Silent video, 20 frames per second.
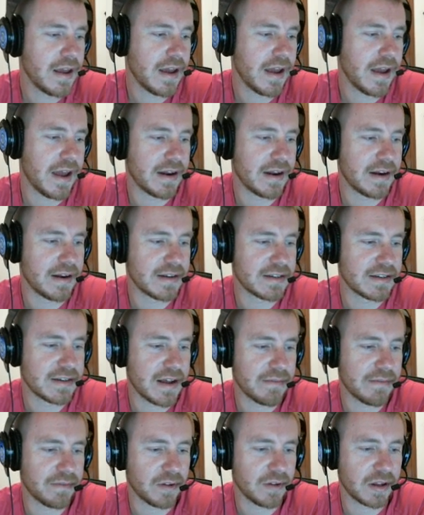and it is
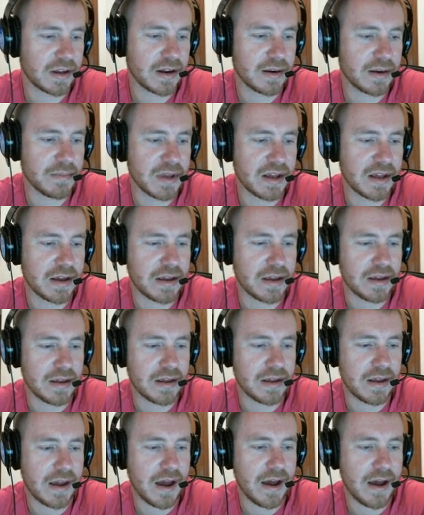definitely going to
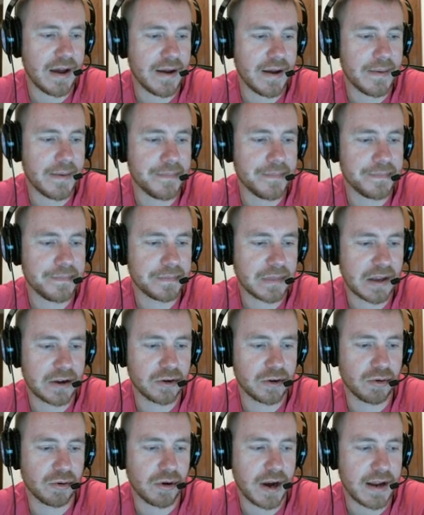be a
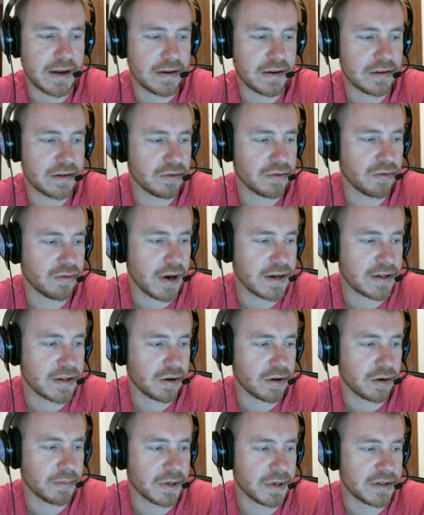great
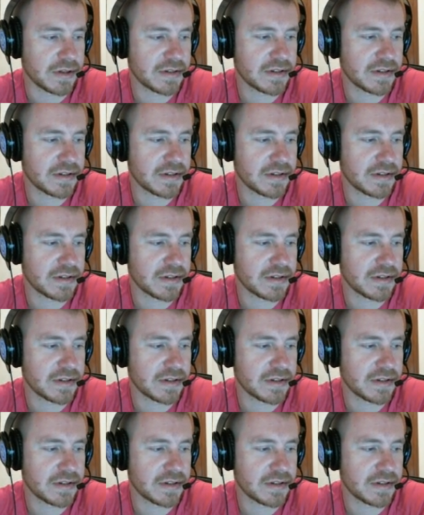tournament.